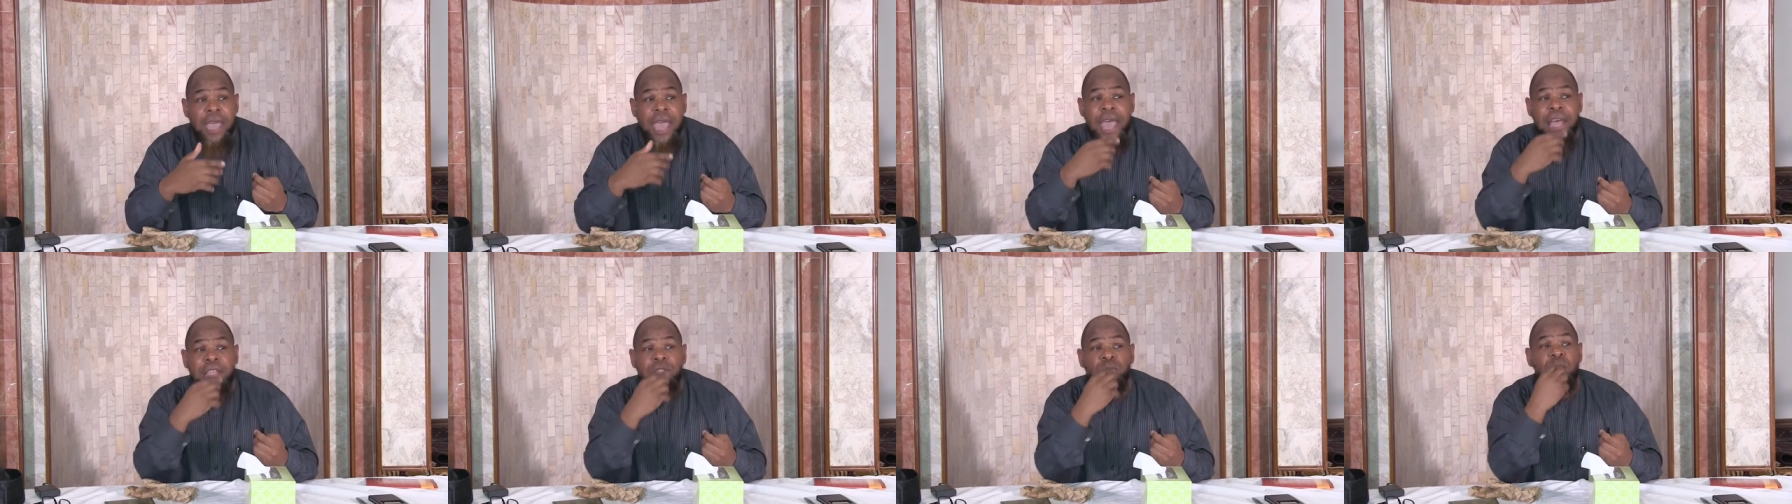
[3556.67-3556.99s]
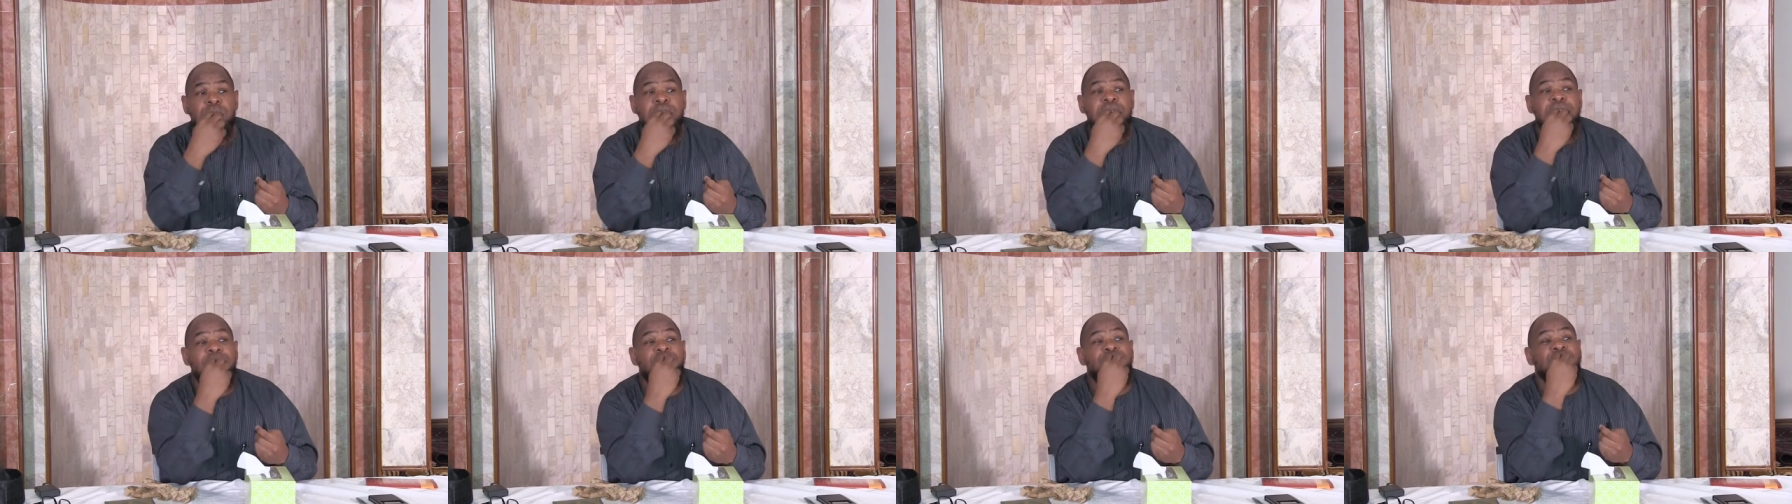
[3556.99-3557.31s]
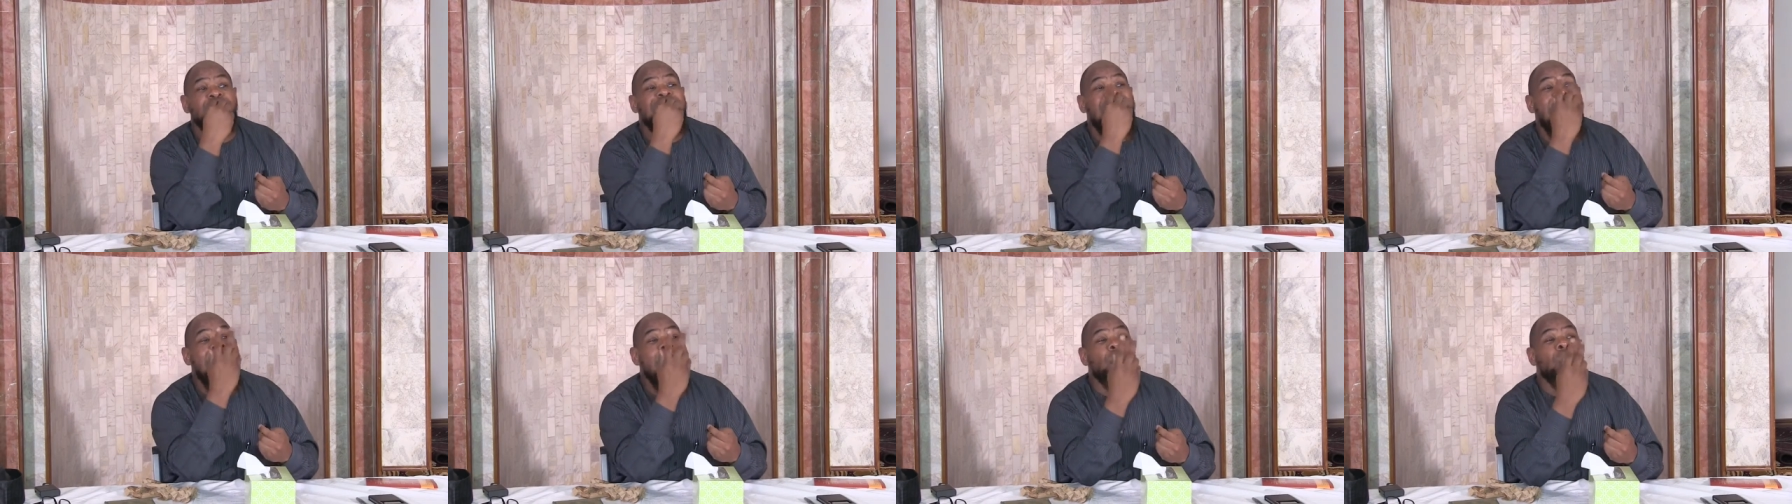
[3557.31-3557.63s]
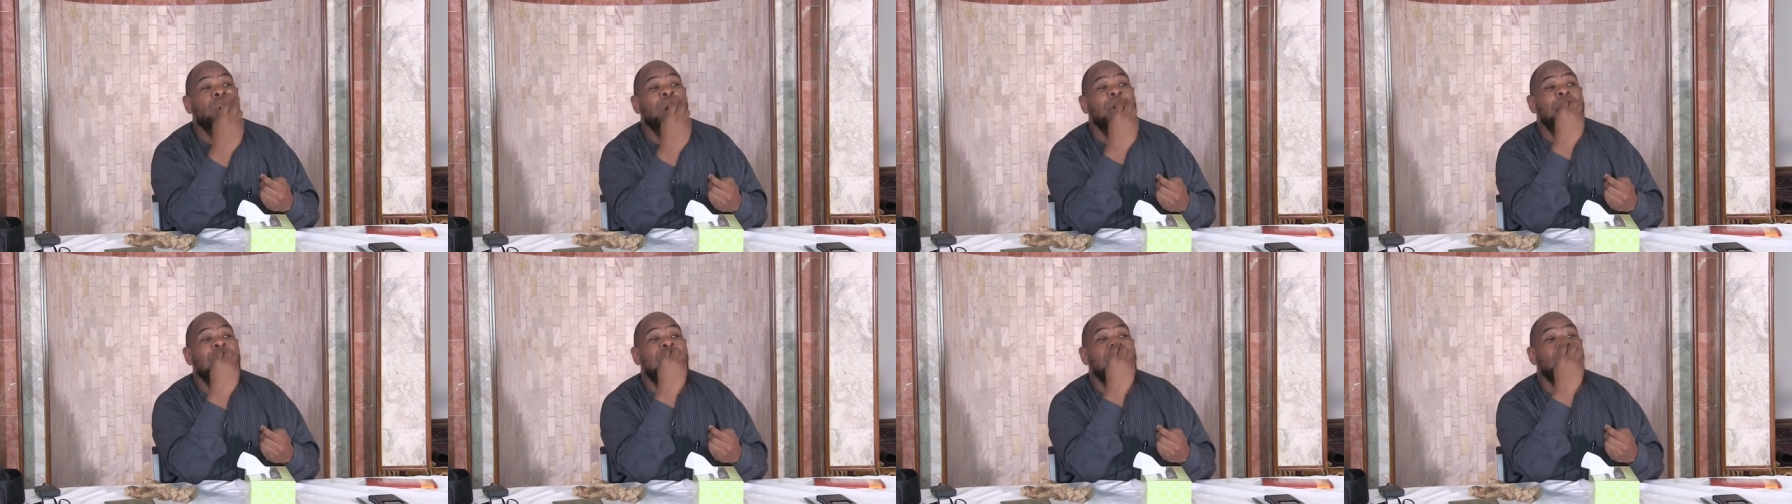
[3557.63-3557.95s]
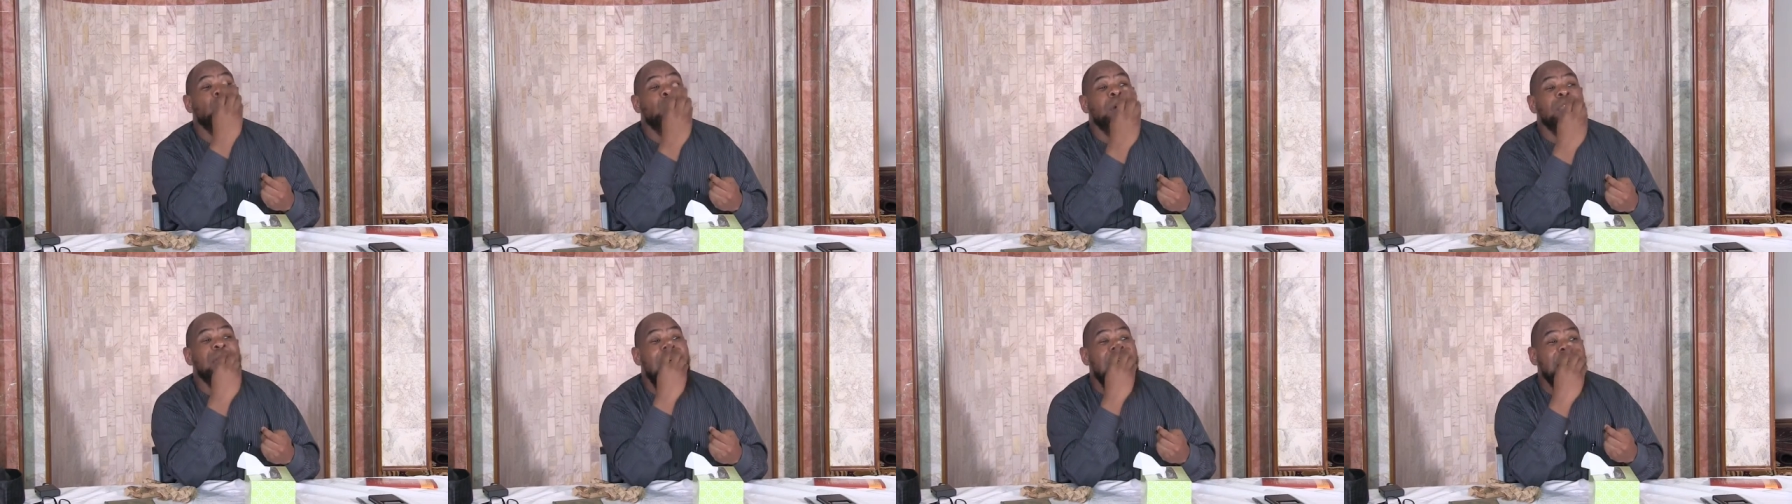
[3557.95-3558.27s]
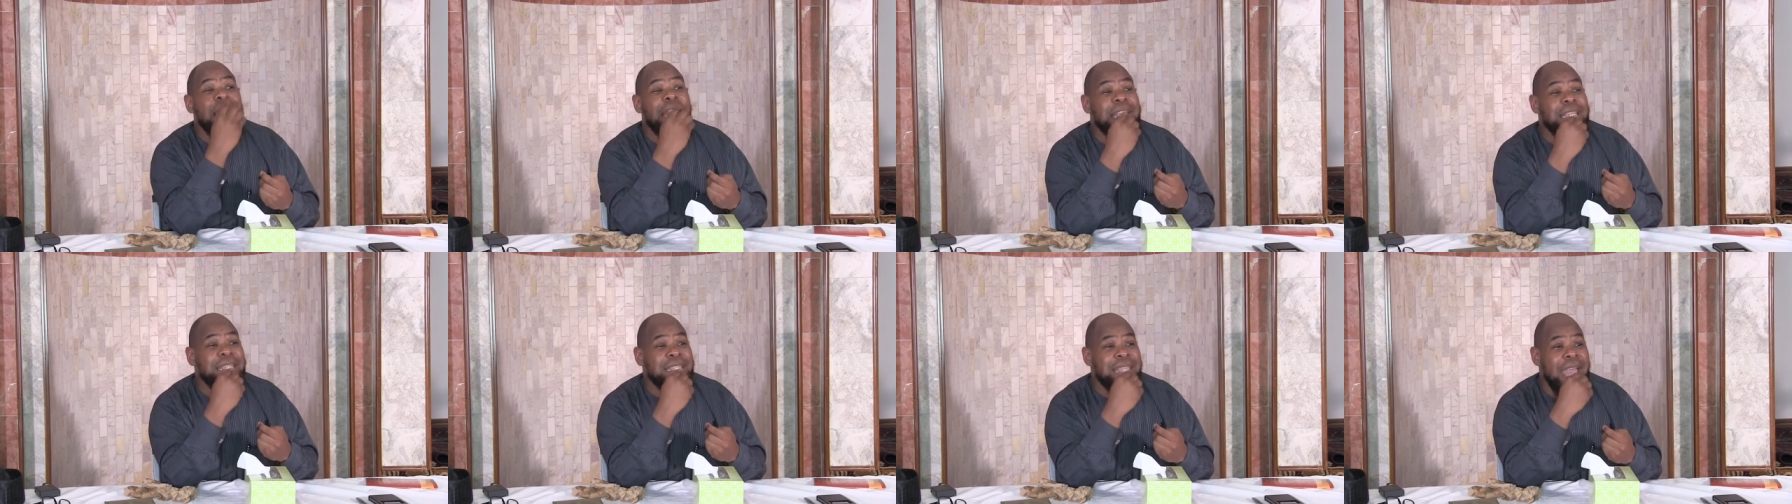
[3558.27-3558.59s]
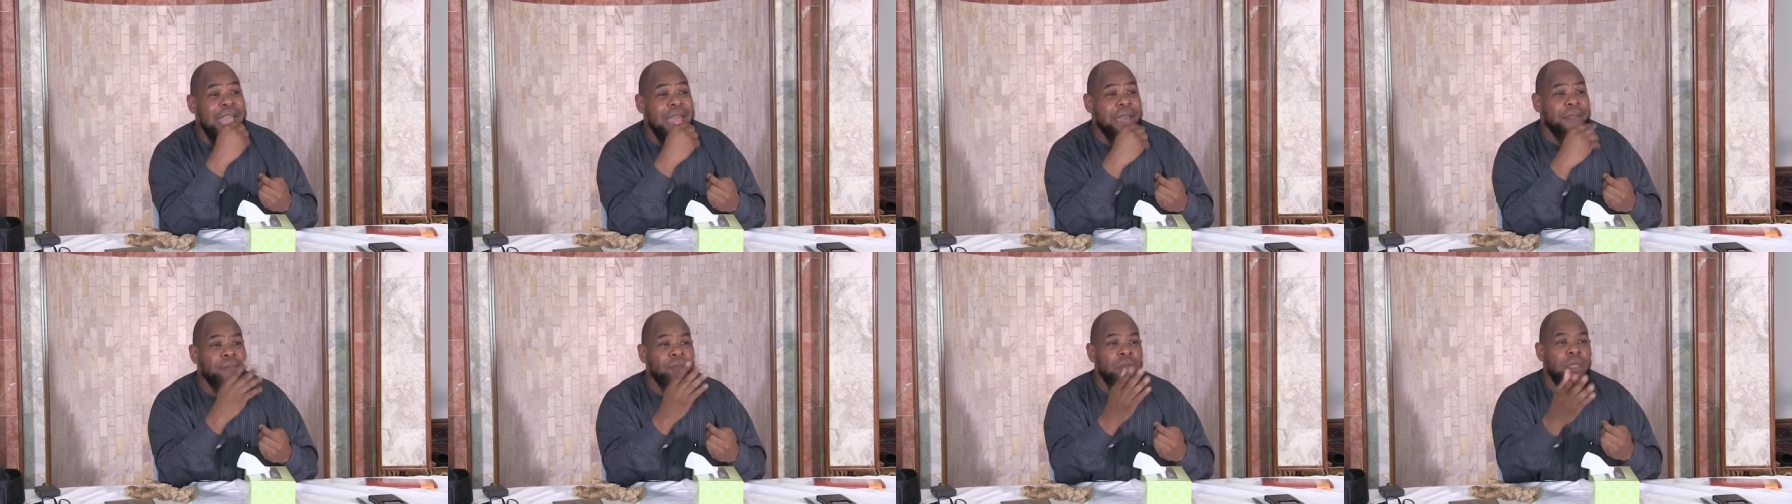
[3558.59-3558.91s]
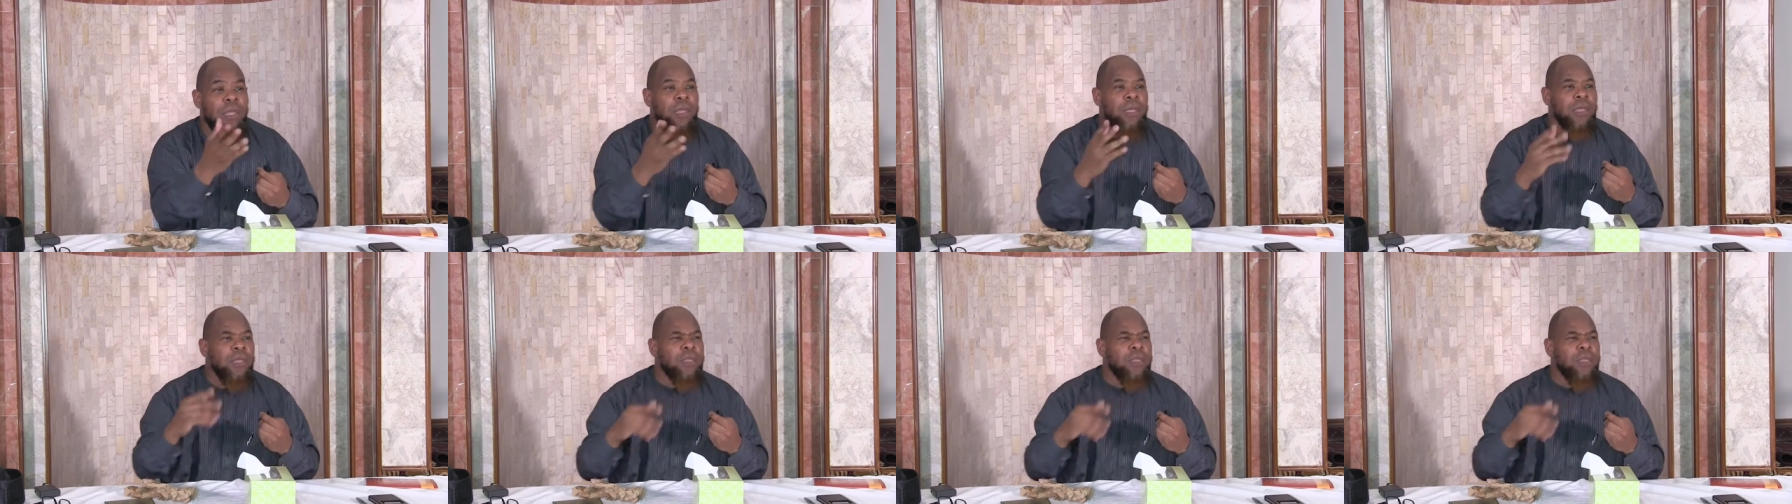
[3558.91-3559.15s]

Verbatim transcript: as we give dawah with our lisan.